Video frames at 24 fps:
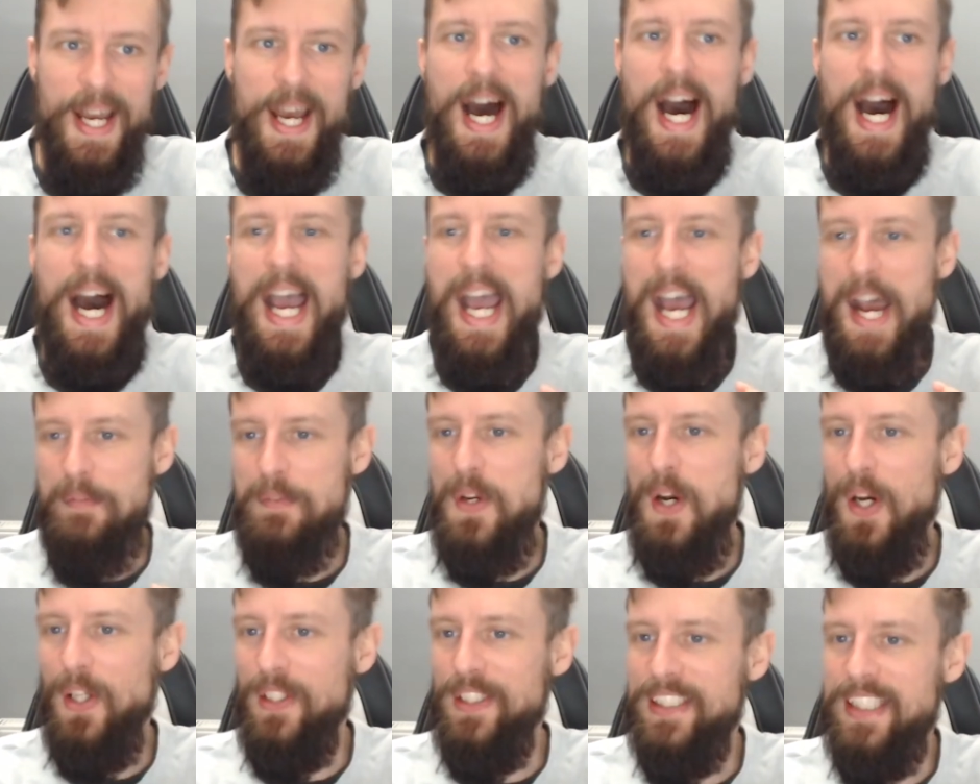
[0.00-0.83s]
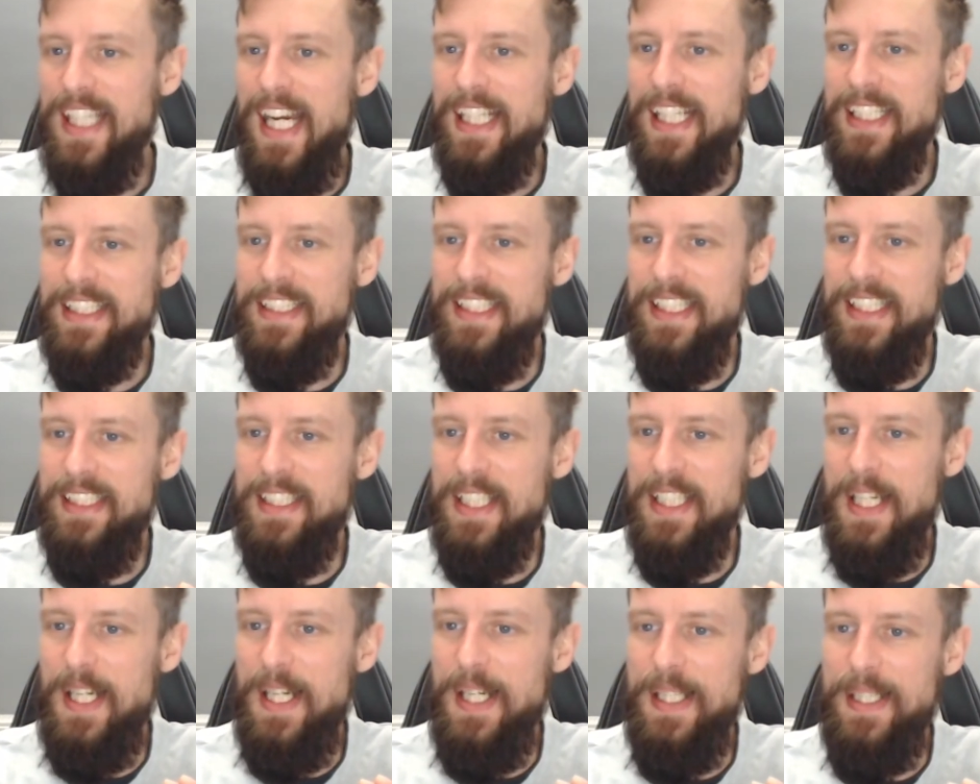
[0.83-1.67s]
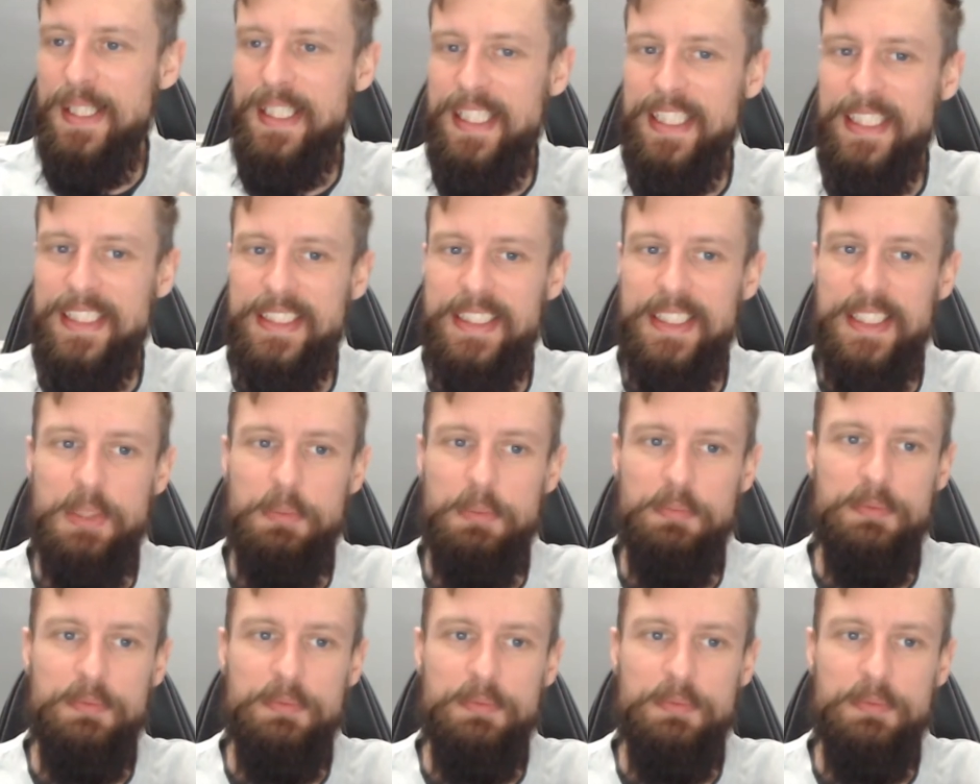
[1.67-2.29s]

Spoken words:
I have contacted this